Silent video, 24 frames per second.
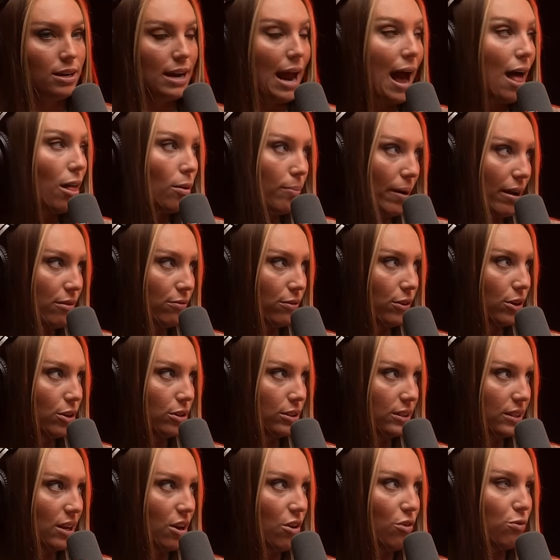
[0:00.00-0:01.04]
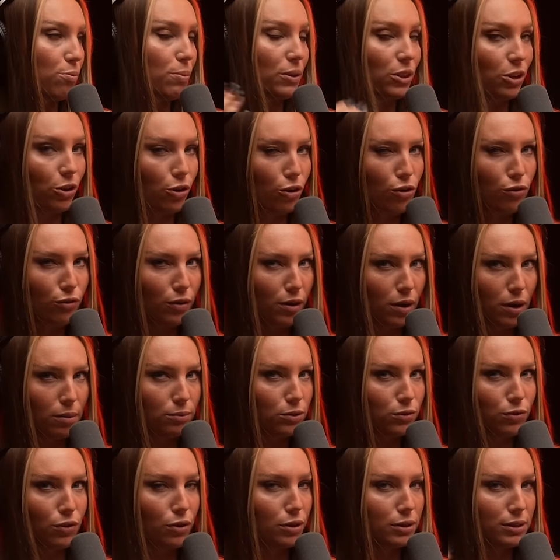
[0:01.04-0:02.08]
an alibi for herself, but the girlfriend
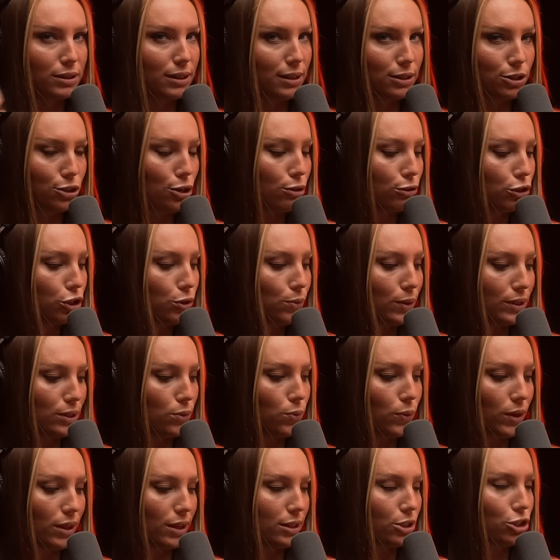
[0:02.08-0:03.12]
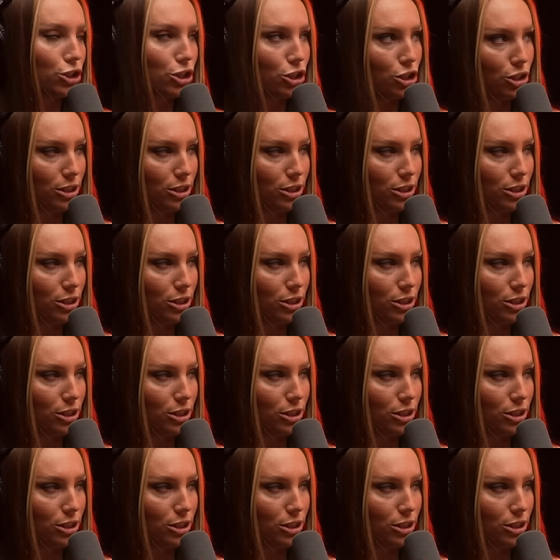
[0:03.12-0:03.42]
comes forward and says, no, she wasn't with us. She